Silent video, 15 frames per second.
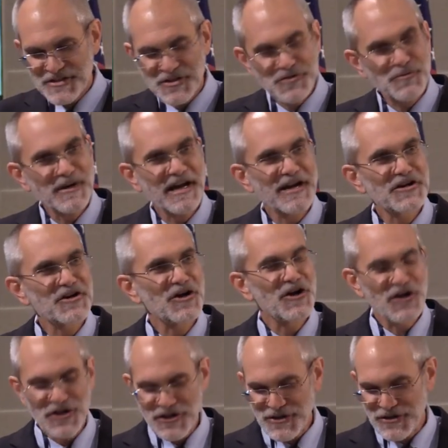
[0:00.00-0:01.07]
This is what I
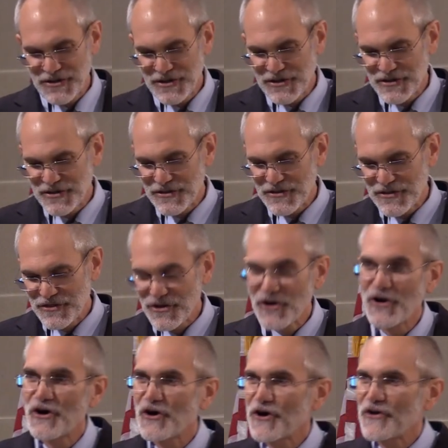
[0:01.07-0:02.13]
call the
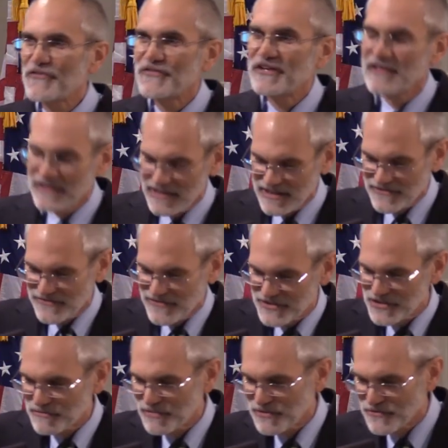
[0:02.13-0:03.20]
Harvey the
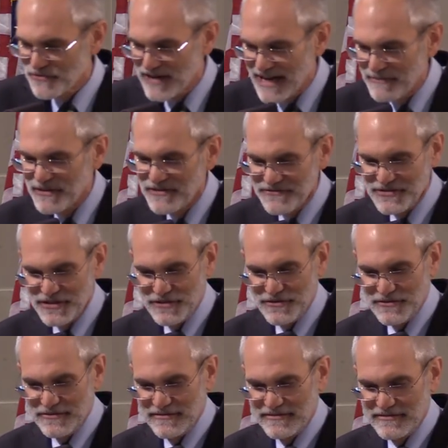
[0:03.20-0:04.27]
Invisible Rabbit view
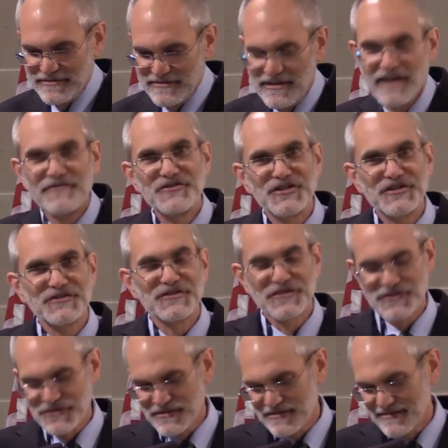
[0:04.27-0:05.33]
of
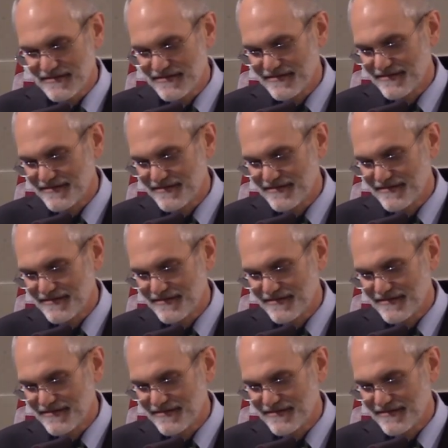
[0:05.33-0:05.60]
Jesus.